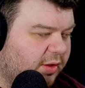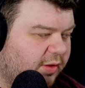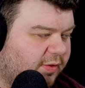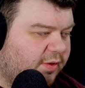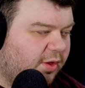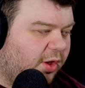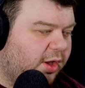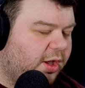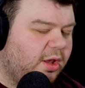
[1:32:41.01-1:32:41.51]

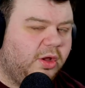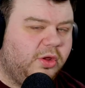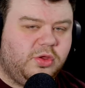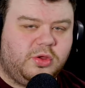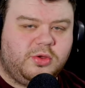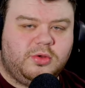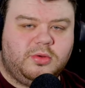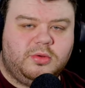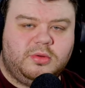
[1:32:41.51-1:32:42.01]

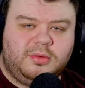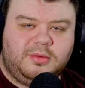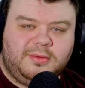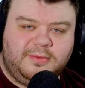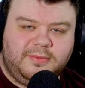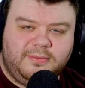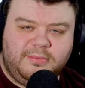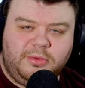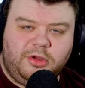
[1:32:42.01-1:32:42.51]

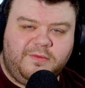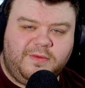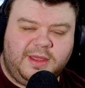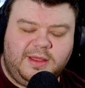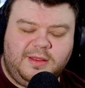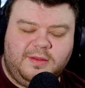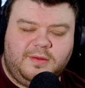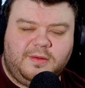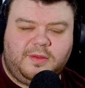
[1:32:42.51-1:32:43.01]
psychological
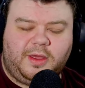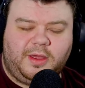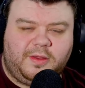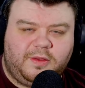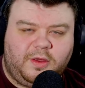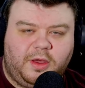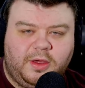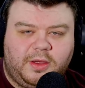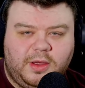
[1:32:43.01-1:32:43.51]
movies like
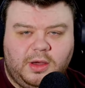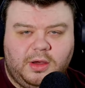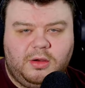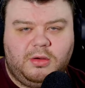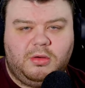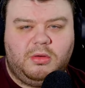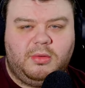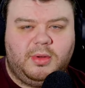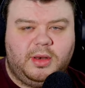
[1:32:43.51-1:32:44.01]

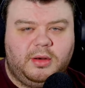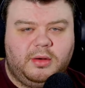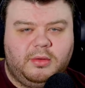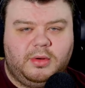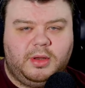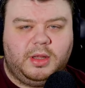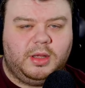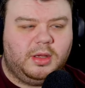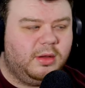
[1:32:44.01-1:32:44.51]
Psycho
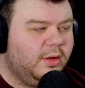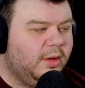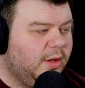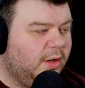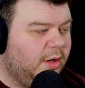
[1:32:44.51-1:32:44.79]
and uh,